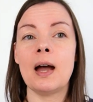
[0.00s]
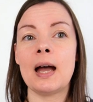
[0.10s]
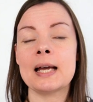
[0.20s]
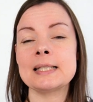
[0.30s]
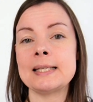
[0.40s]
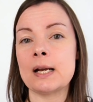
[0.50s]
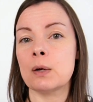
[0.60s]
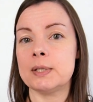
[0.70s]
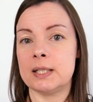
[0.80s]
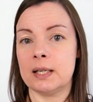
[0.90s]
and said
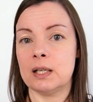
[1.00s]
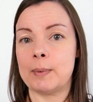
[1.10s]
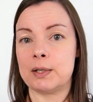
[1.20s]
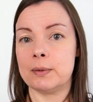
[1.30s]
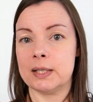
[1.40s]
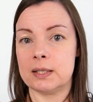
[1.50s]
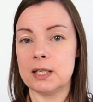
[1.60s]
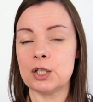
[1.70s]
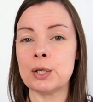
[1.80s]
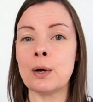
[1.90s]
I was thinking about doing this
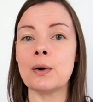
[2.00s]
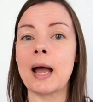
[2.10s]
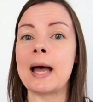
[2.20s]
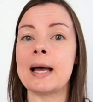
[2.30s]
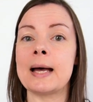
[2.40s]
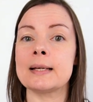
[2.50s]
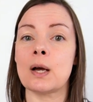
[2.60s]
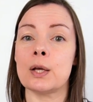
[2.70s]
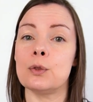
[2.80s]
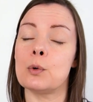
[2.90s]
stitch along, and
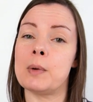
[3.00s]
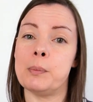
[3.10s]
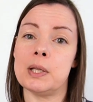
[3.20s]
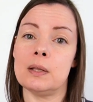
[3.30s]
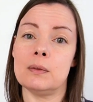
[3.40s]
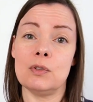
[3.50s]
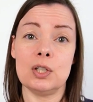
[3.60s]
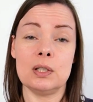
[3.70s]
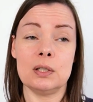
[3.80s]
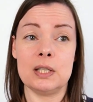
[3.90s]
I thought maybe
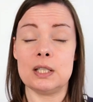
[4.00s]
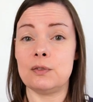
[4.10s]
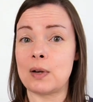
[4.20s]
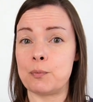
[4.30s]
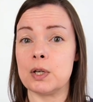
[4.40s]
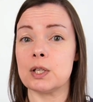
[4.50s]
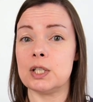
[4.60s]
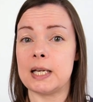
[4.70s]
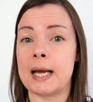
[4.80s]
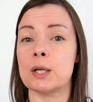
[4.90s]
this fabric that
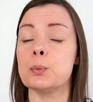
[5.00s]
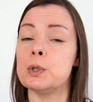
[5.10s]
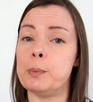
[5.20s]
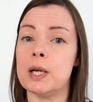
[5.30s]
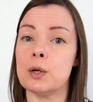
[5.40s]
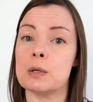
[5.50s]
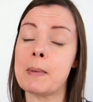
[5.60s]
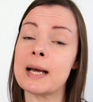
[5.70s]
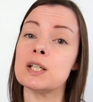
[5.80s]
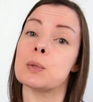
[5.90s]
she had would be a good
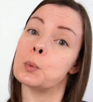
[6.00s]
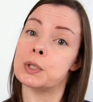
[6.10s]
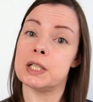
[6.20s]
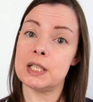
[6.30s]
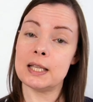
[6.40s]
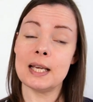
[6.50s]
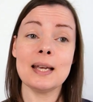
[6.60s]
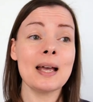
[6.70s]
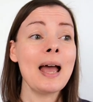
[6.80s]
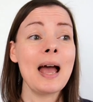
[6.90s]
match, and what did she
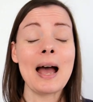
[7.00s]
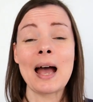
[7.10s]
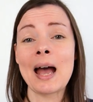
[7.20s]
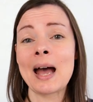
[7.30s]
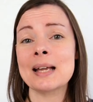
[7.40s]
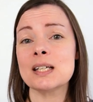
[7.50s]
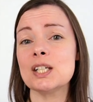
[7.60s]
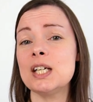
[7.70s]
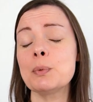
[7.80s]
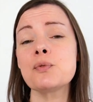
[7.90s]
think? And
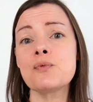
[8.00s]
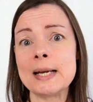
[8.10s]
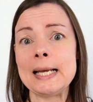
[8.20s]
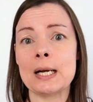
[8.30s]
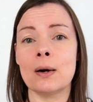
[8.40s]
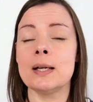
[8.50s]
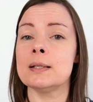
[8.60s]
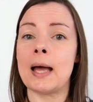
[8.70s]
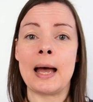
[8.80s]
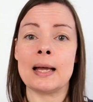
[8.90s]
she was really
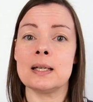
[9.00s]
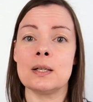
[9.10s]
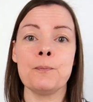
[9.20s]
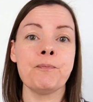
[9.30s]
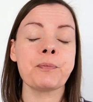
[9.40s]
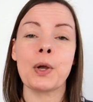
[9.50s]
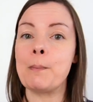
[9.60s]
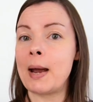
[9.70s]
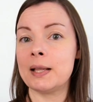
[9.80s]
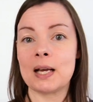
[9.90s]
kind and
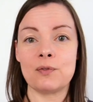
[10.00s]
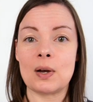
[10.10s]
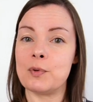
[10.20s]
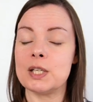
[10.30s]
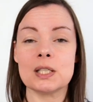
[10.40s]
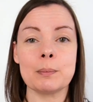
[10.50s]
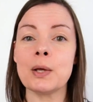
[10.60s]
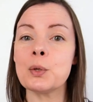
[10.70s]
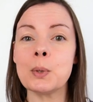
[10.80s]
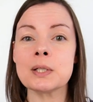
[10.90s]
compared that fabric to some
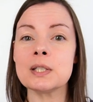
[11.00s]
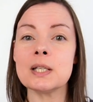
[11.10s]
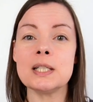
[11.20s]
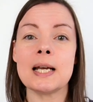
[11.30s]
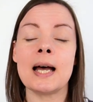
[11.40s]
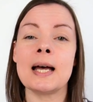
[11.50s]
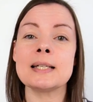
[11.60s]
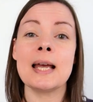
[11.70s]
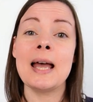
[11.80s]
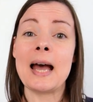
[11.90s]
other ones that she
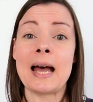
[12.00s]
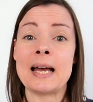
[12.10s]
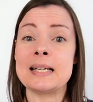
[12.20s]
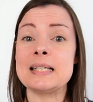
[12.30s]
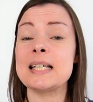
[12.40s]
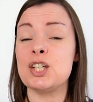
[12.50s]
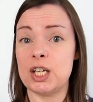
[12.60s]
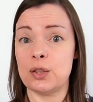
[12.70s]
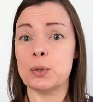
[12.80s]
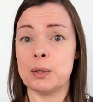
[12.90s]
had and said
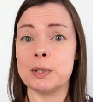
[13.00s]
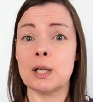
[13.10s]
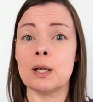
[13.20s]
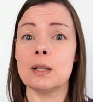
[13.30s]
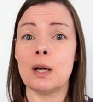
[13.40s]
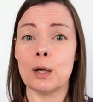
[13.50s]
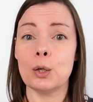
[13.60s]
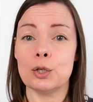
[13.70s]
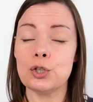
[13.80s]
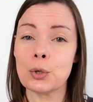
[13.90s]
she thought it was a
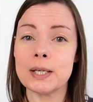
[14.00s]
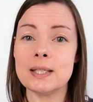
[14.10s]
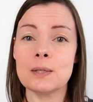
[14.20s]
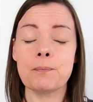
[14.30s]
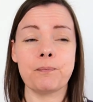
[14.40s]
good choice.